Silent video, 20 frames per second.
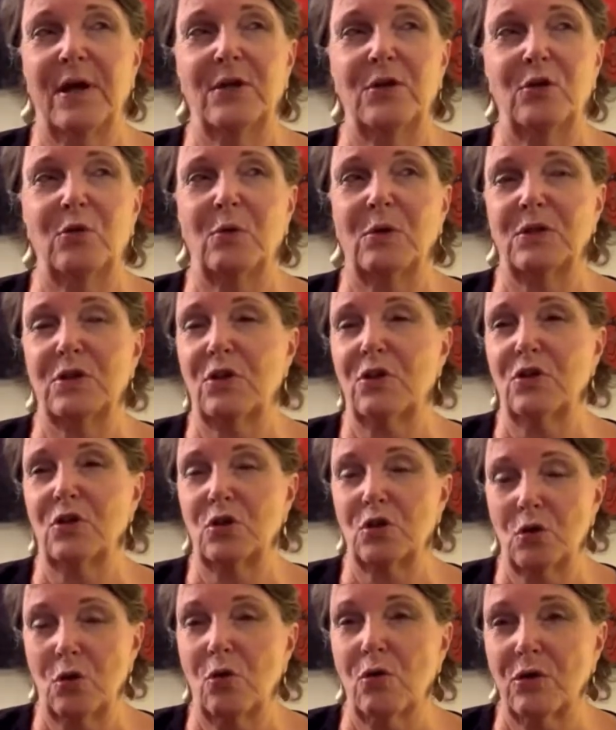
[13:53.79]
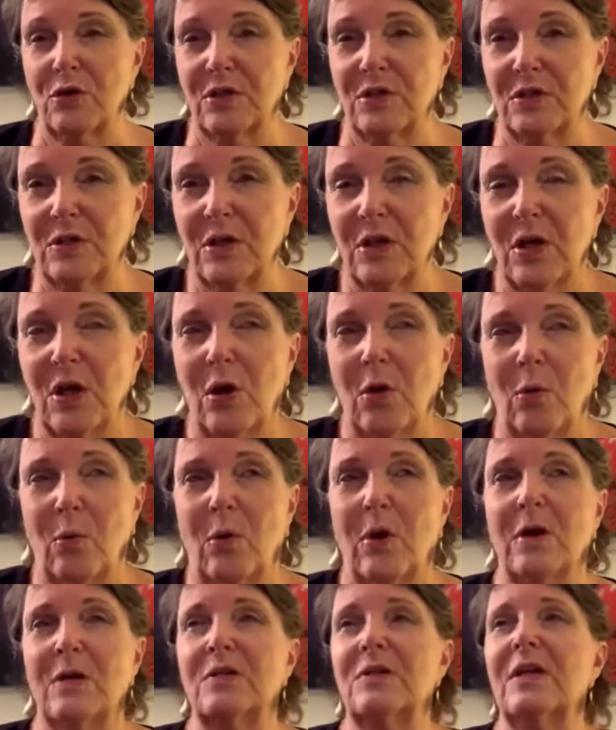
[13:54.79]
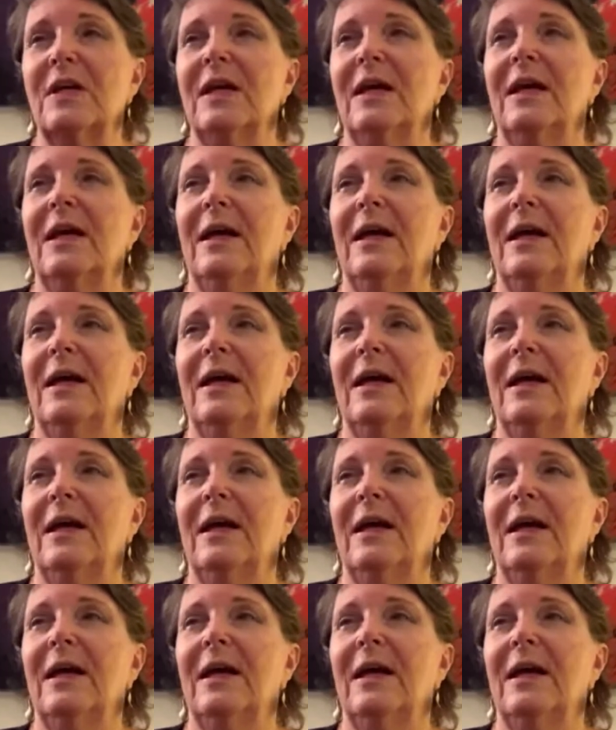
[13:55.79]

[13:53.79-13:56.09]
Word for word: I knew what a thesaurus was.